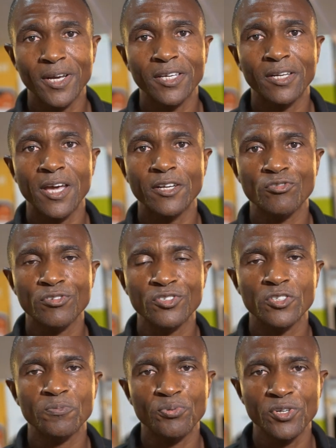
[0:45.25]
bank in
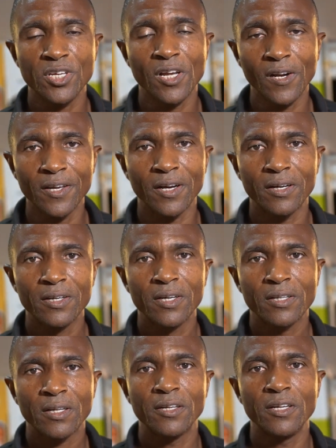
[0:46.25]
Andros, it's pretty clear
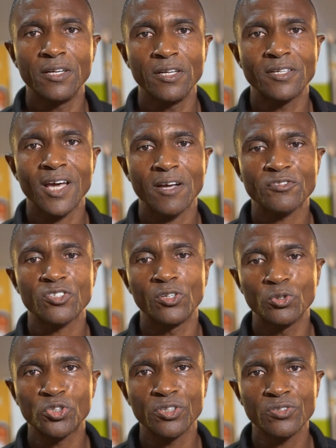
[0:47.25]
that they need to have
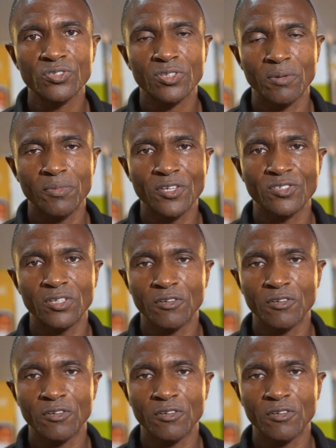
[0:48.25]
solutions that makes a